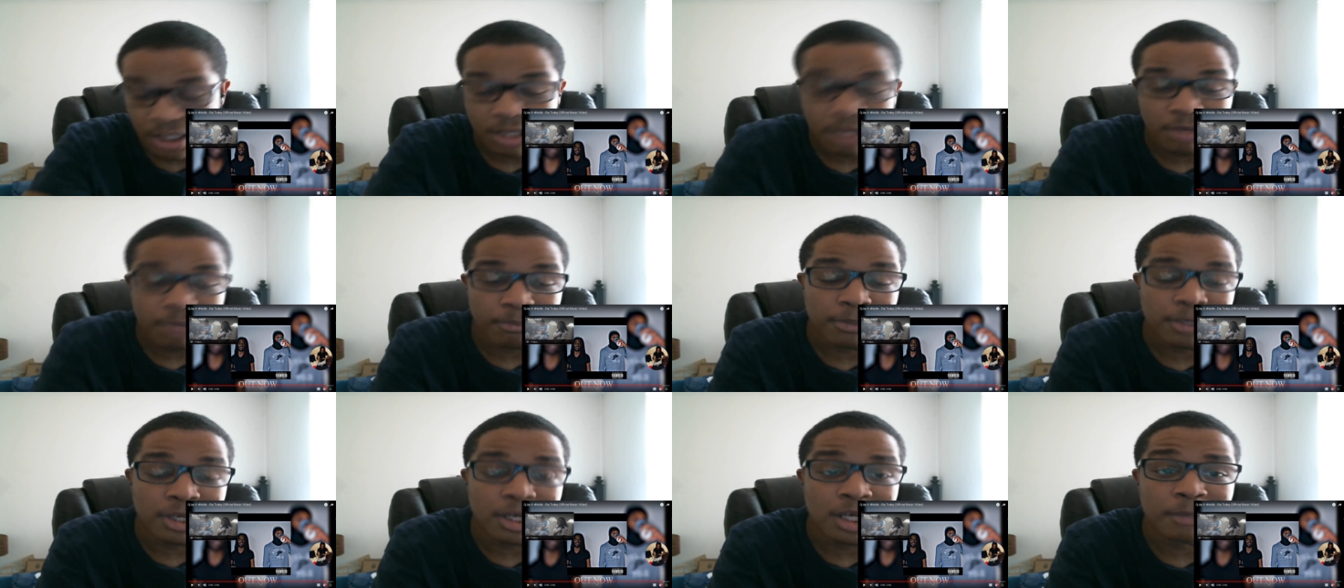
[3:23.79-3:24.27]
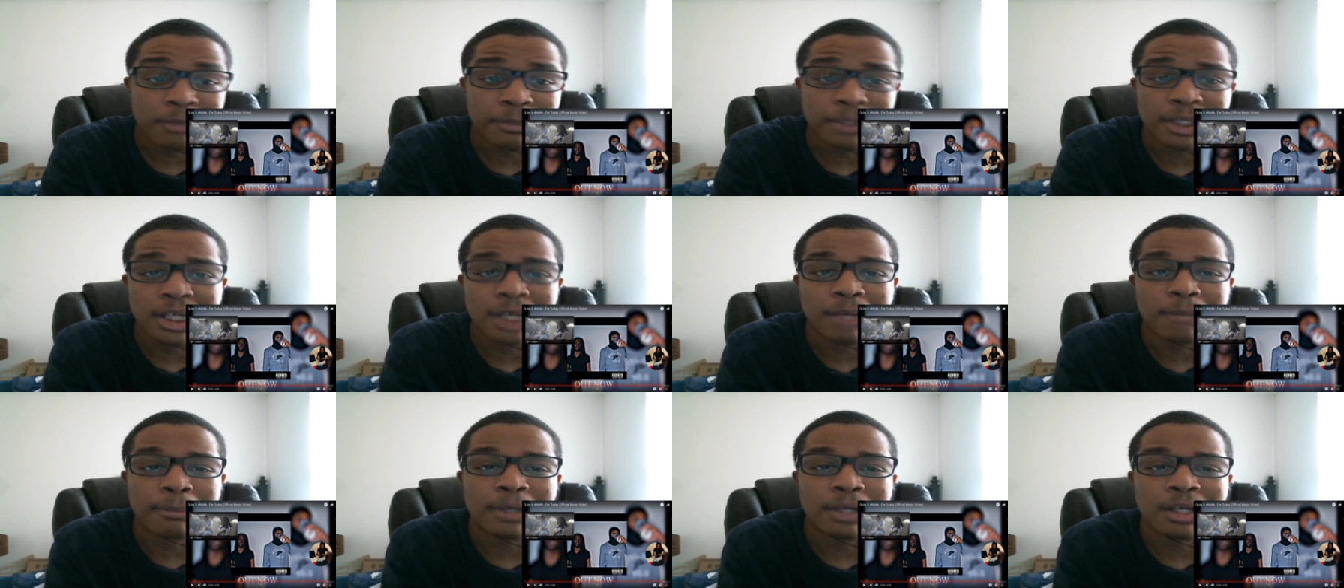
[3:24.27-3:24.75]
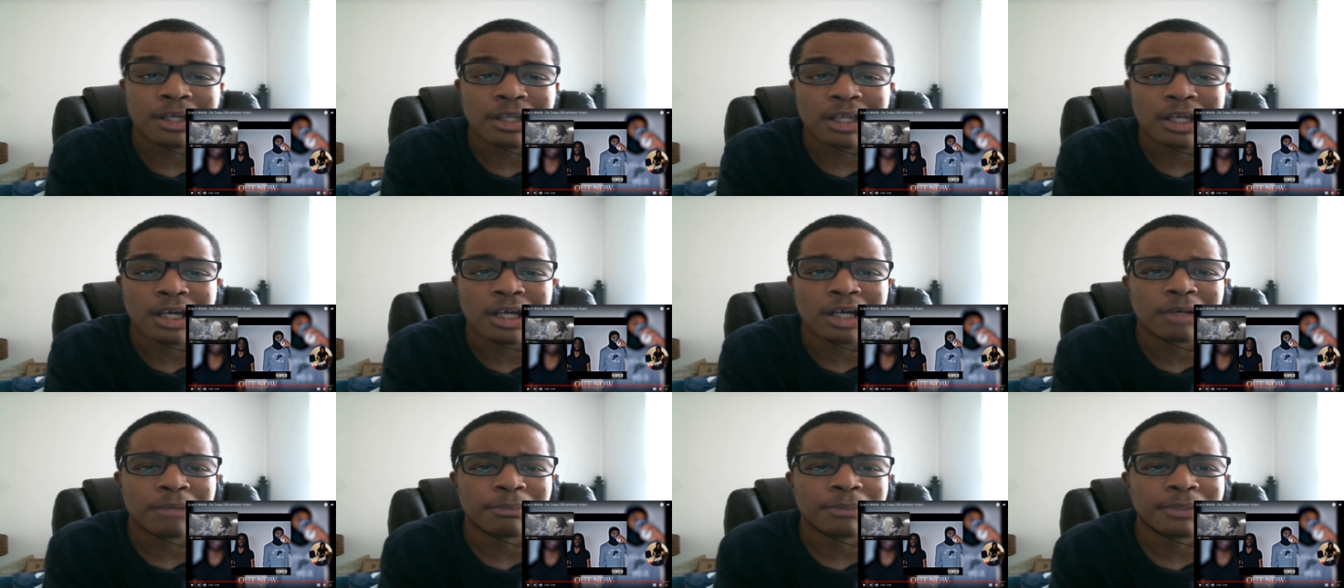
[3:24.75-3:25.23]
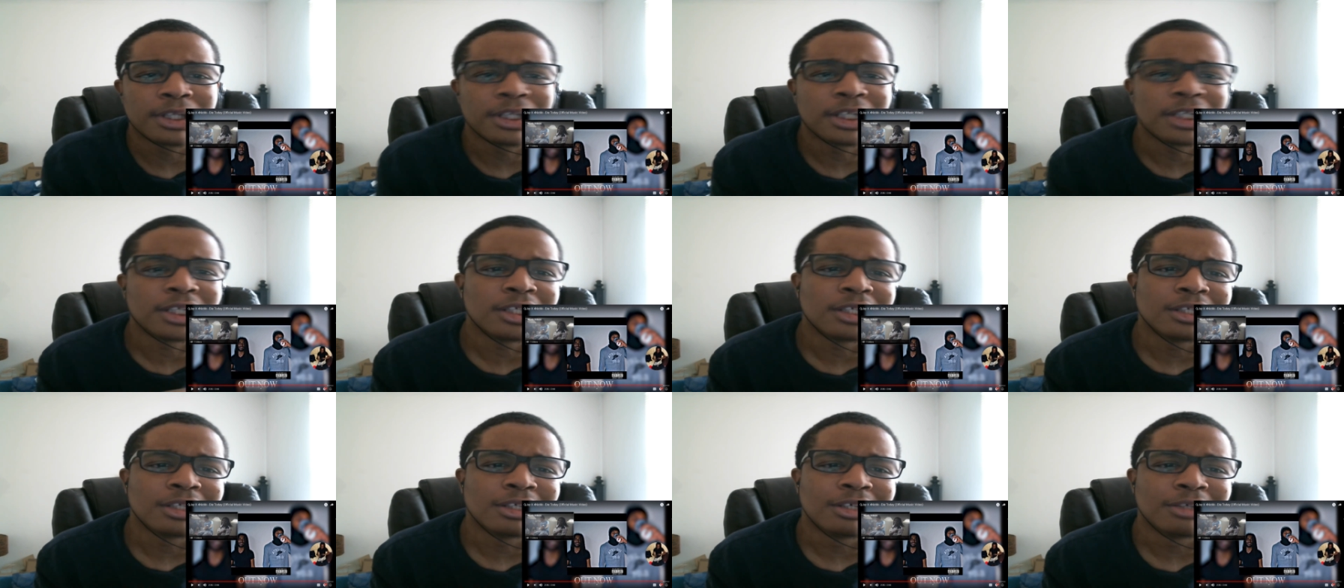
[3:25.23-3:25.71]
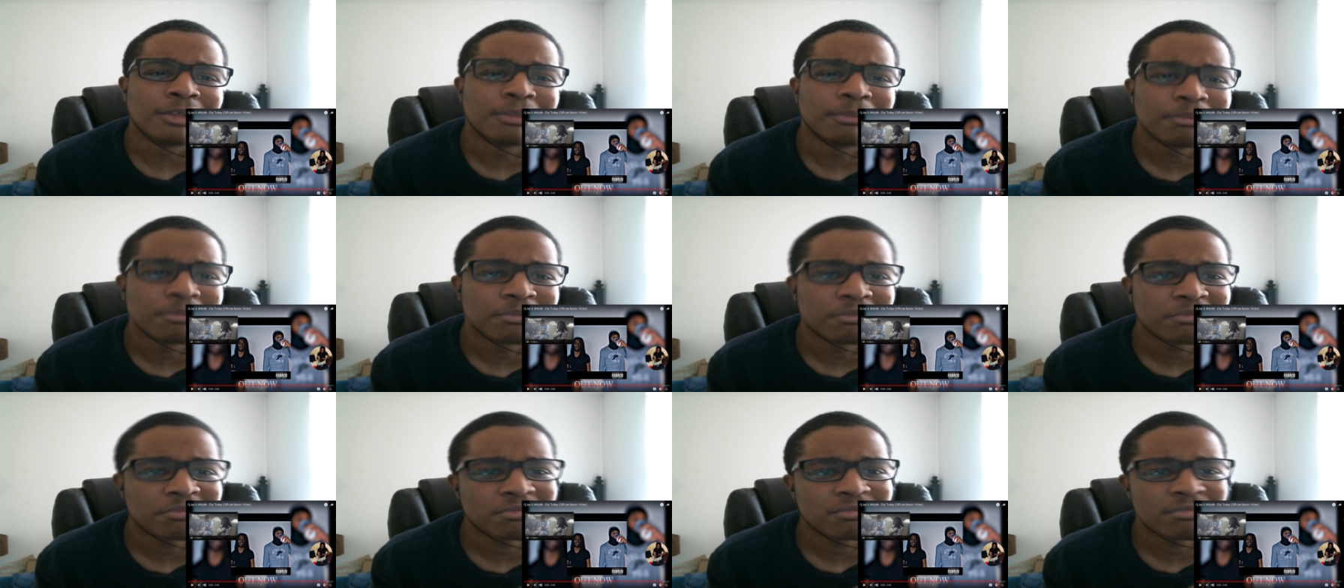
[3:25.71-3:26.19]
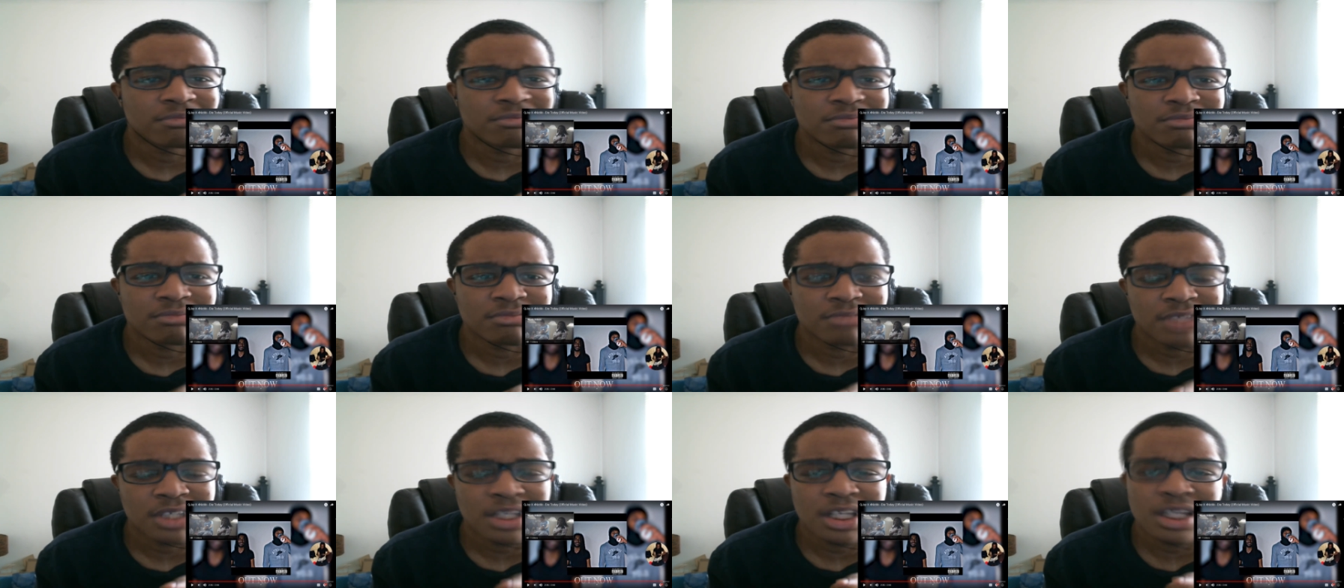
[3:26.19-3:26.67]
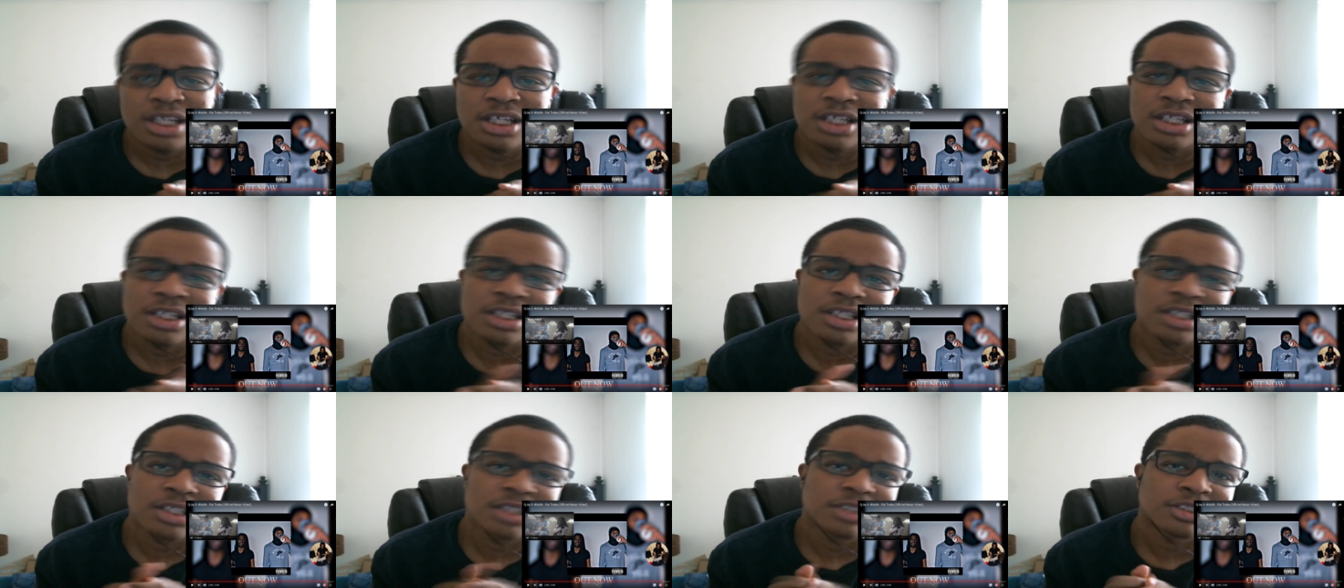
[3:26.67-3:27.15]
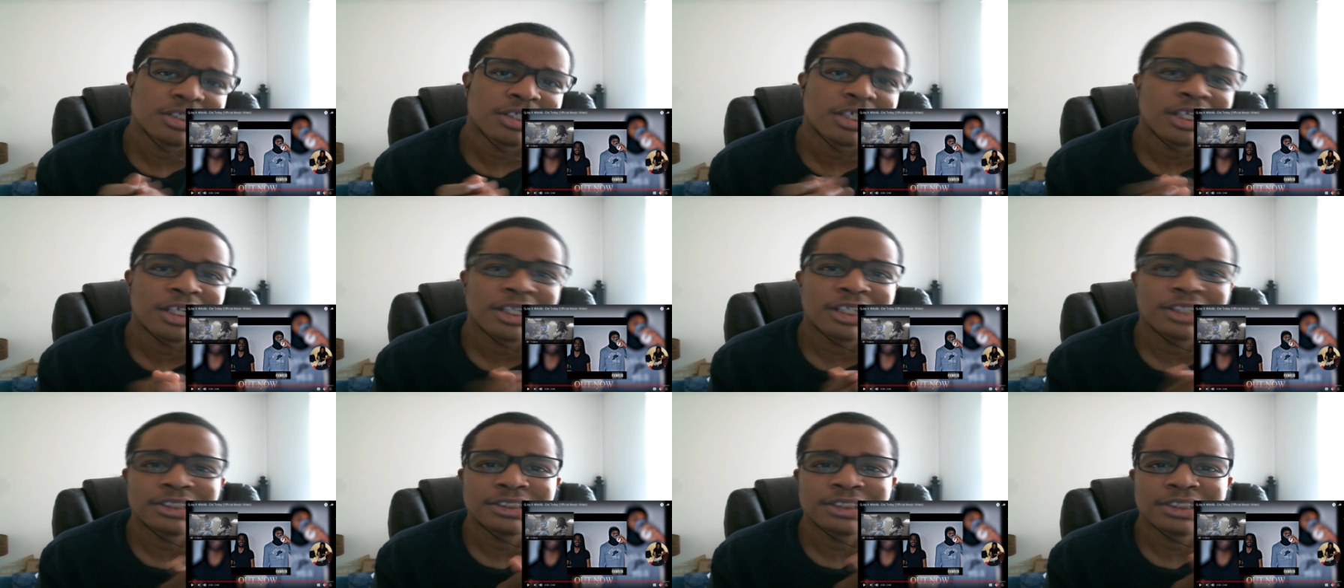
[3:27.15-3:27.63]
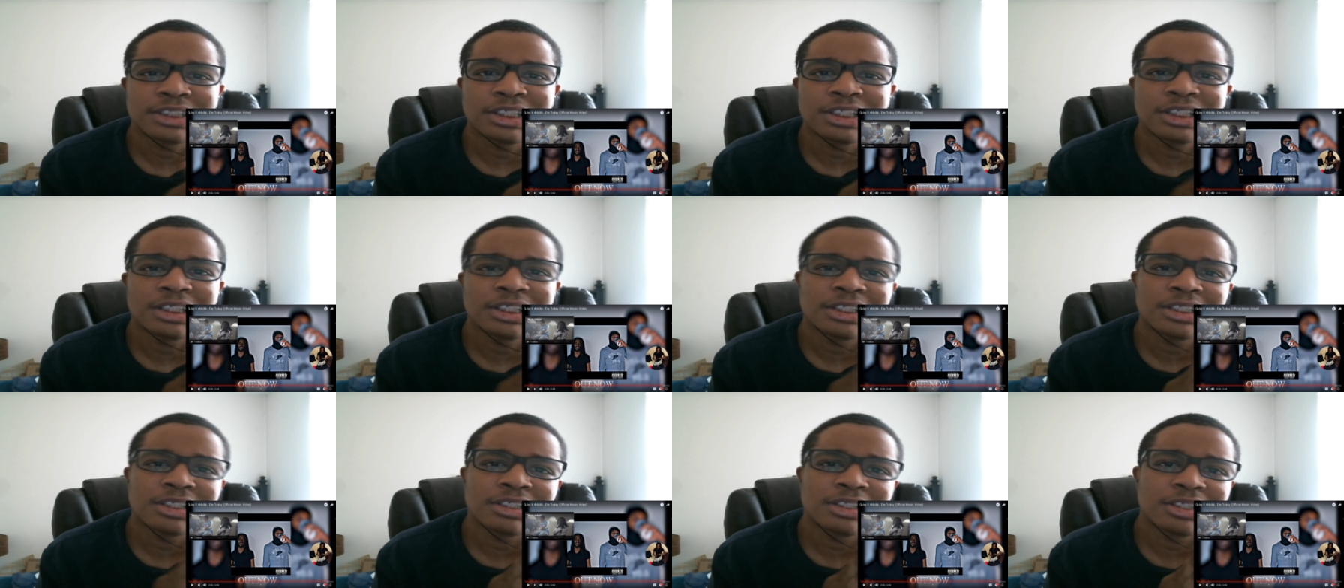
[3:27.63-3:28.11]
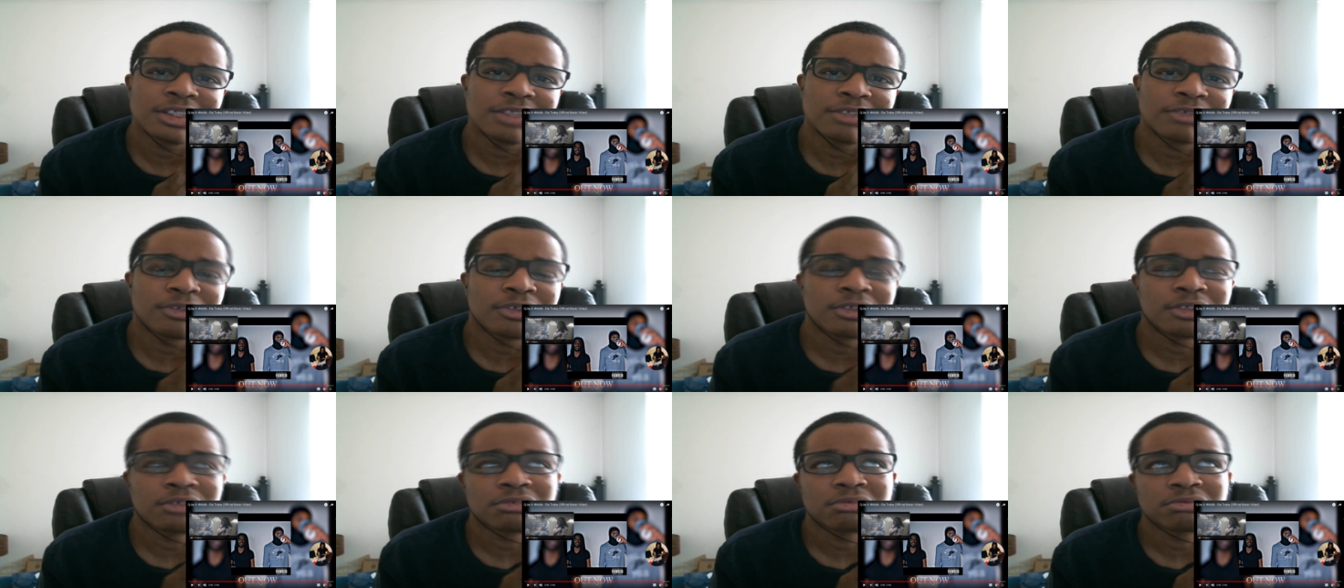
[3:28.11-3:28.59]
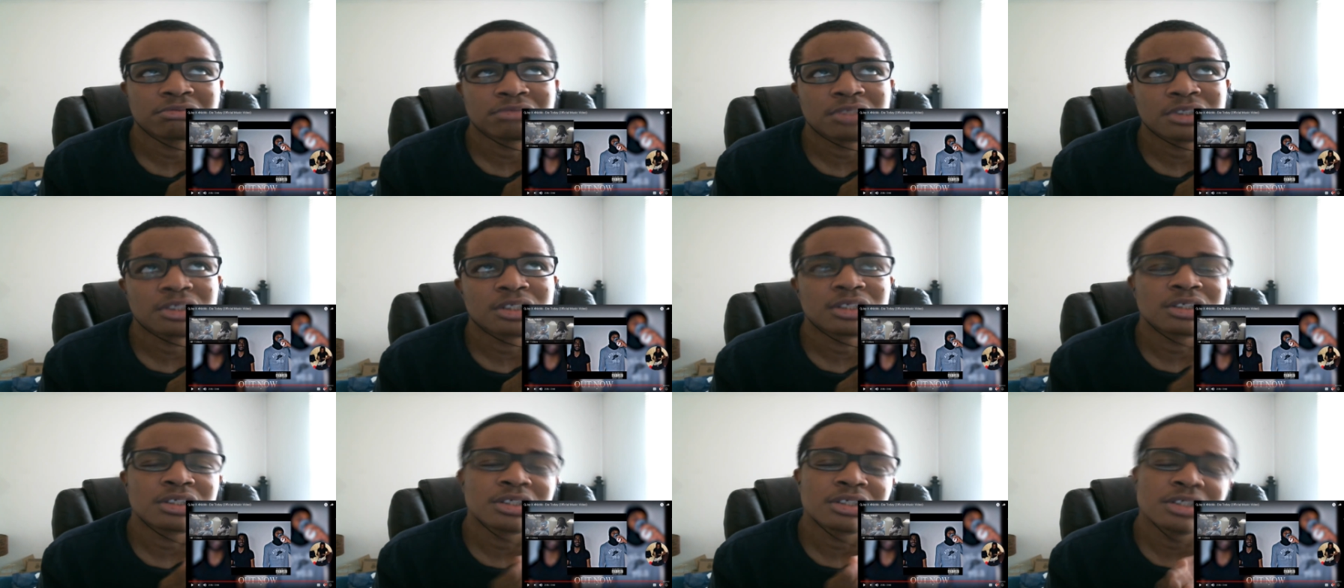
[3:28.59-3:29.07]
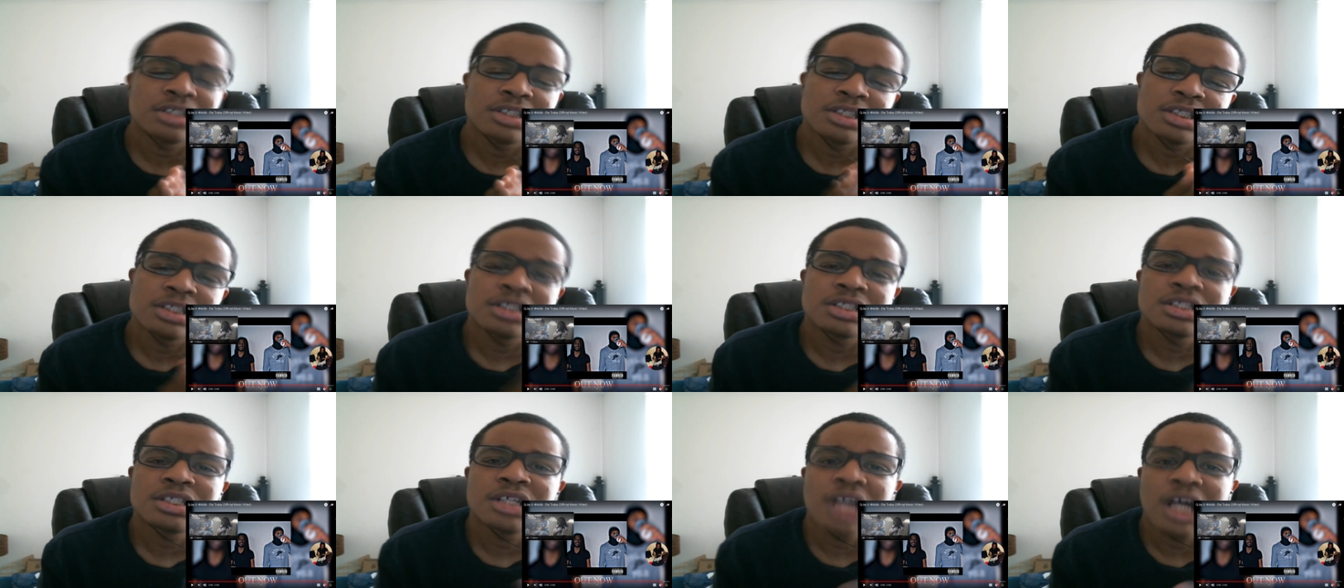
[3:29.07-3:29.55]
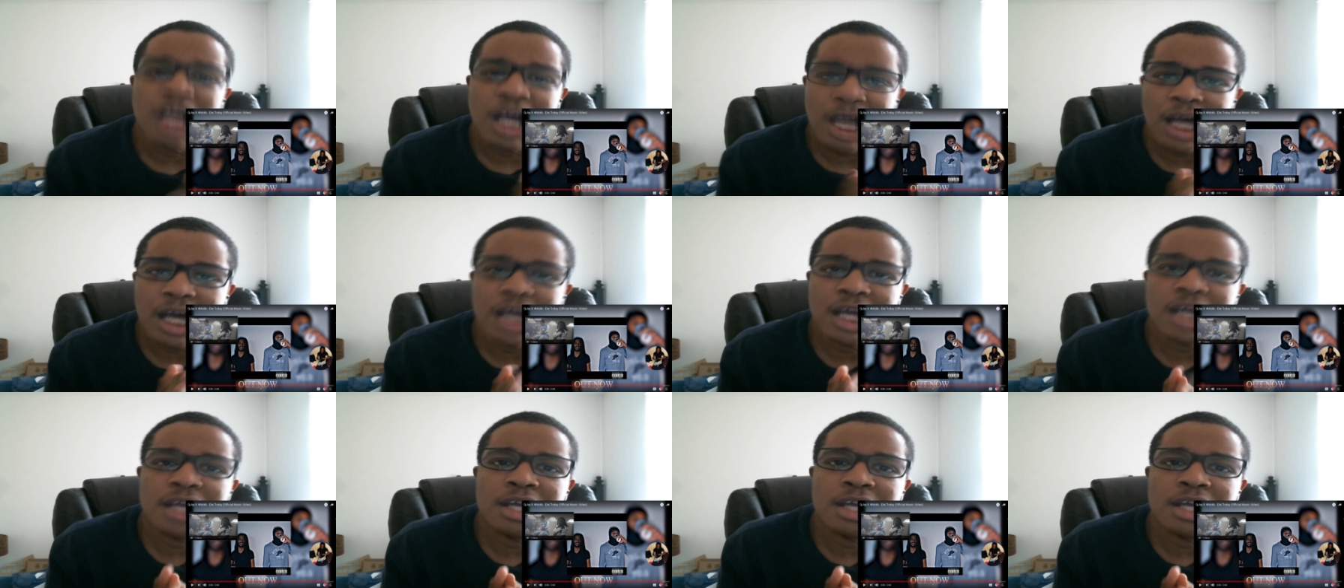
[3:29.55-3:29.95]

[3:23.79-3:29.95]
But um yeah, I'm out y'all man. Um yeah, so I gotta say. Well yeah.